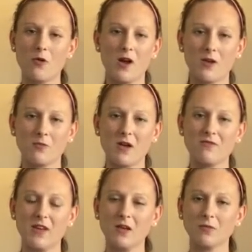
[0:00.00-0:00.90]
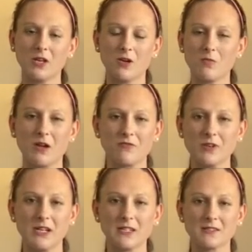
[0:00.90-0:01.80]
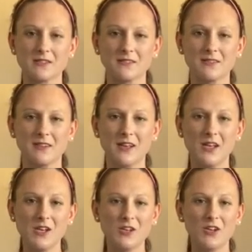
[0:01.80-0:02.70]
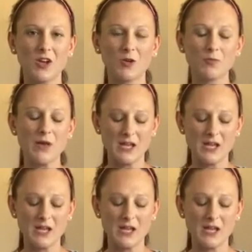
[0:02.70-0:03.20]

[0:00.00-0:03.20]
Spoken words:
pour out on my family and on my friends? You know,